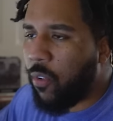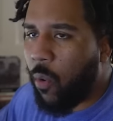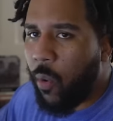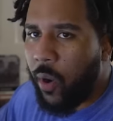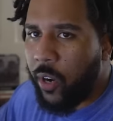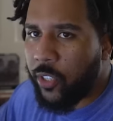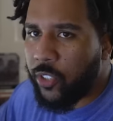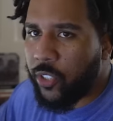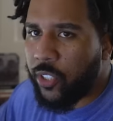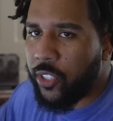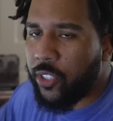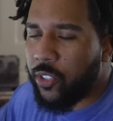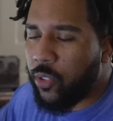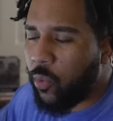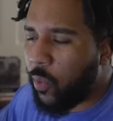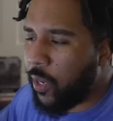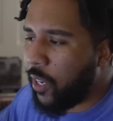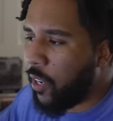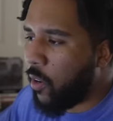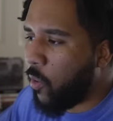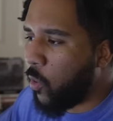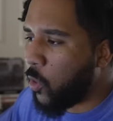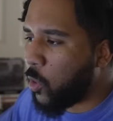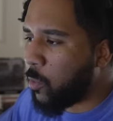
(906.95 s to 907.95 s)

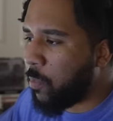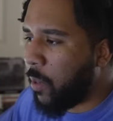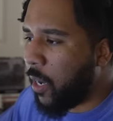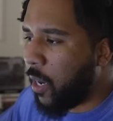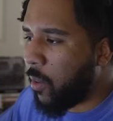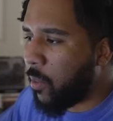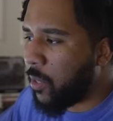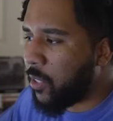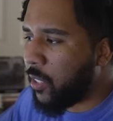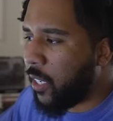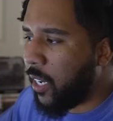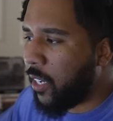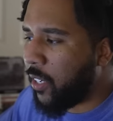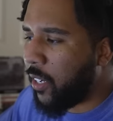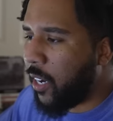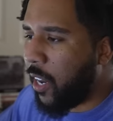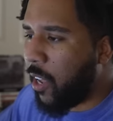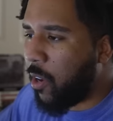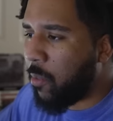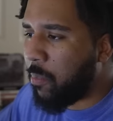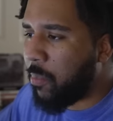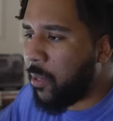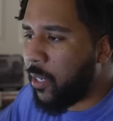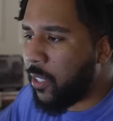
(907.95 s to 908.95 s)
420 horsepower standard
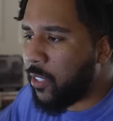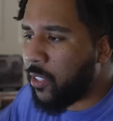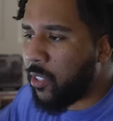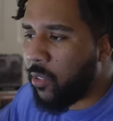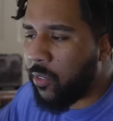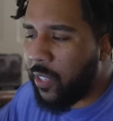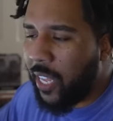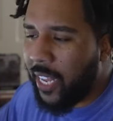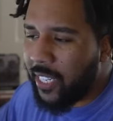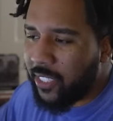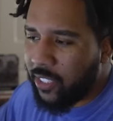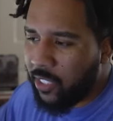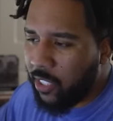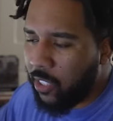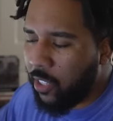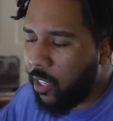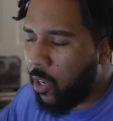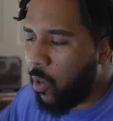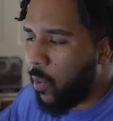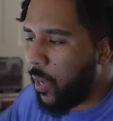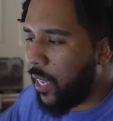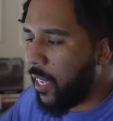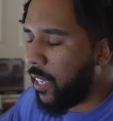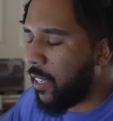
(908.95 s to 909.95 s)
output, so that's the
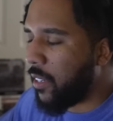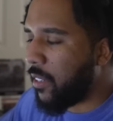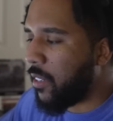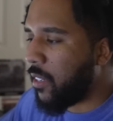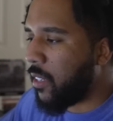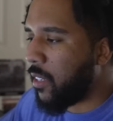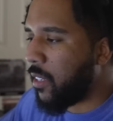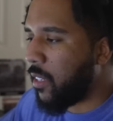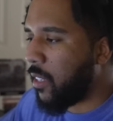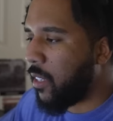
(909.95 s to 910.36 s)
low end.